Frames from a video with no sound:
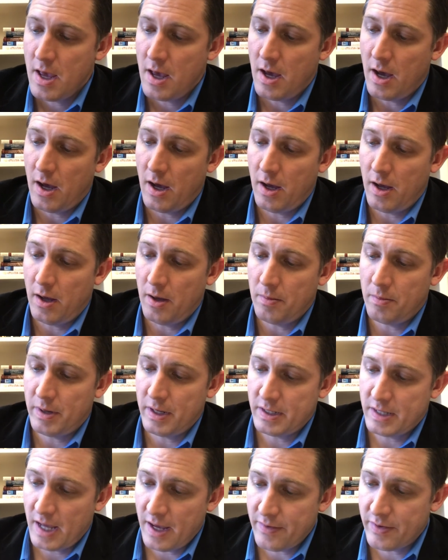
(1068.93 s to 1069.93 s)

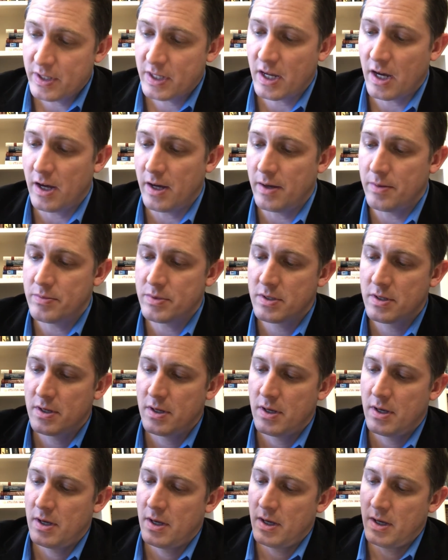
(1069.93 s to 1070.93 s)
But David comes.
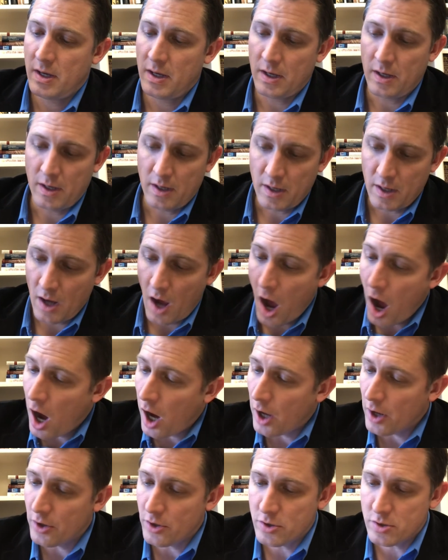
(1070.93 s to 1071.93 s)
He
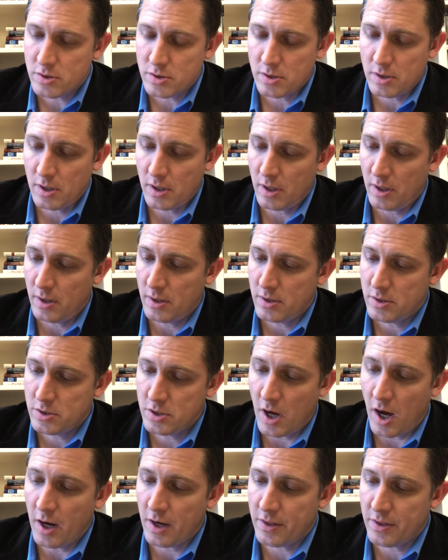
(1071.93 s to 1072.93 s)
honors
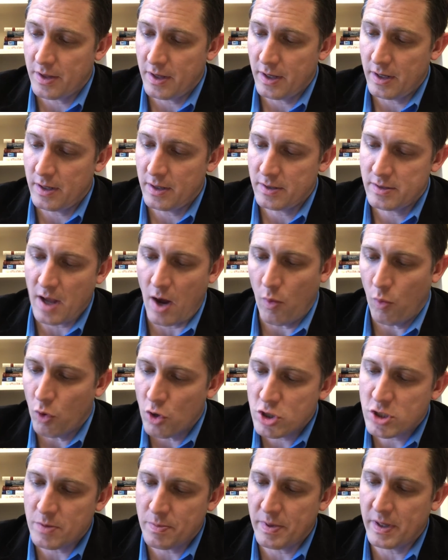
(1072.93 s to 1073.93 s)
Jonathan. He's not
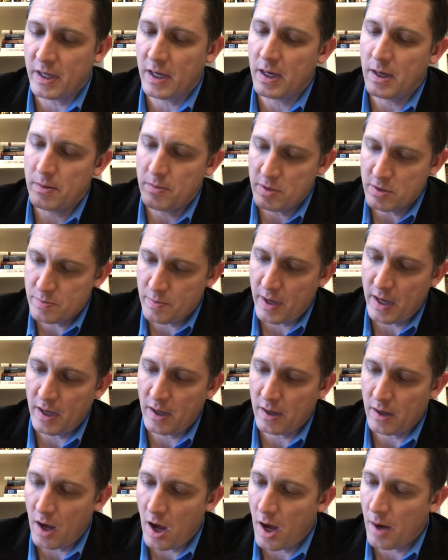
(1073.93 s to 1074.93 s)
worshiping him. He's
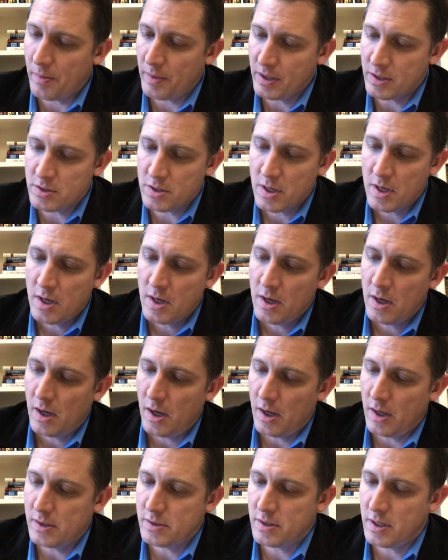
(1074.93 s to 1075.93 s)
paying homage
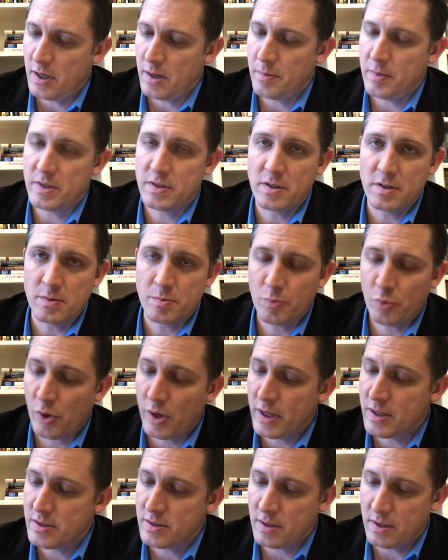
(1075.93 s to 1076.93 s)
to him as his
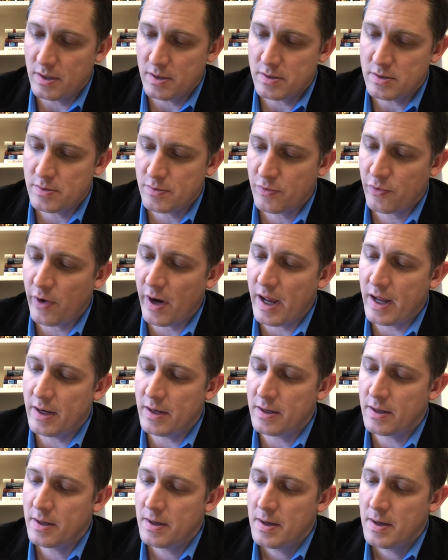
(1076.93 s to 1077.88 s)
prince and his friend.